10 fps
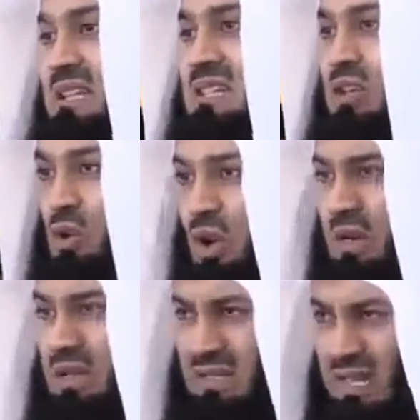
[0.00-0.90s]
It is an
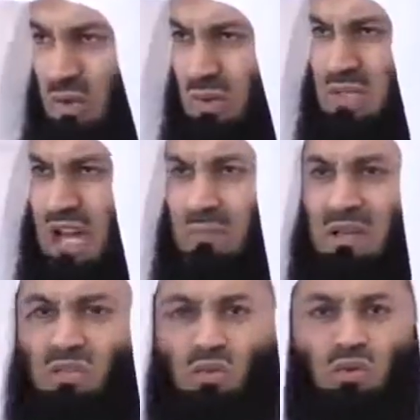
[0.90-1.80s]
honor. Take your time
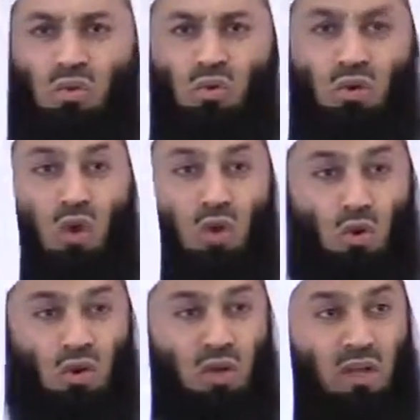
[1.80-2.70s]
in sujood.
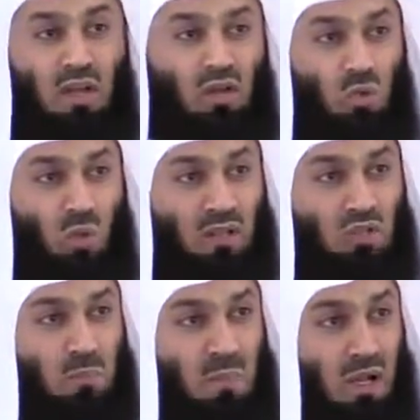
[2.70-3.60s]
Look, you
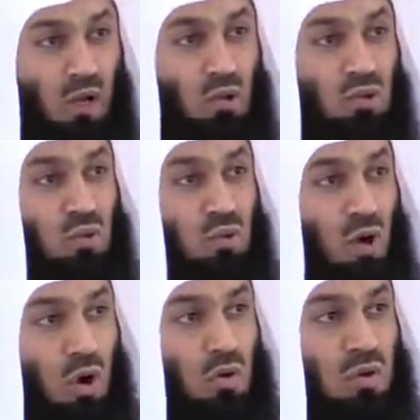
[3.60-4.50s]
want to be close to
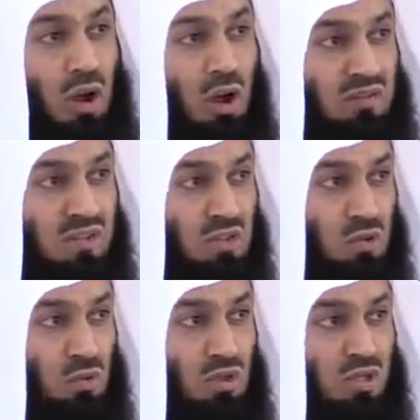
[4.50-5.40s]
the owner of the
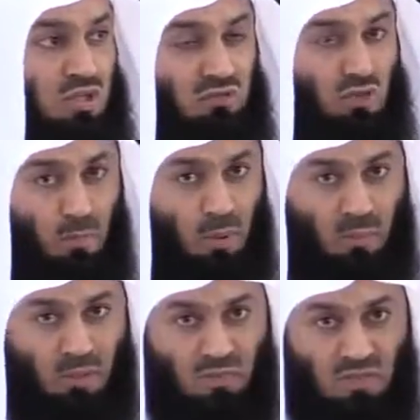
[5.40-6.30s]
solutions of your
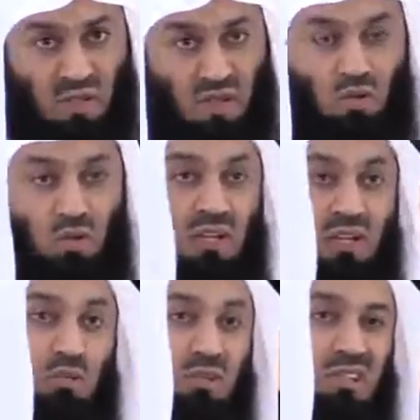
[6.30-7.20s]
problems, you
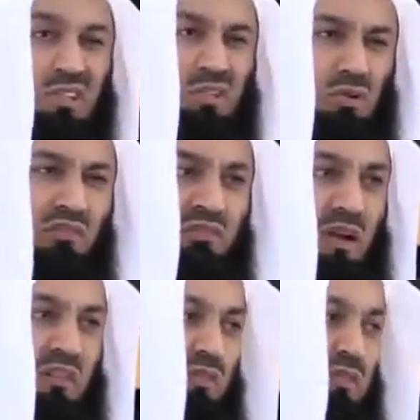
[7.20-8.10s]
need to start off
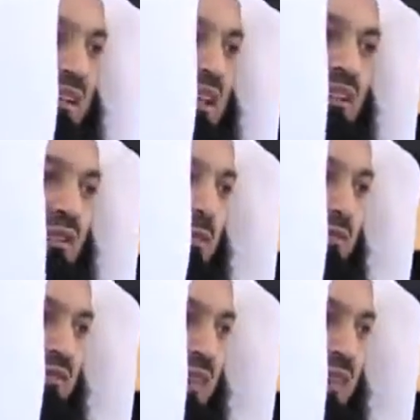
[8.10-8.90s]
by fulfilling your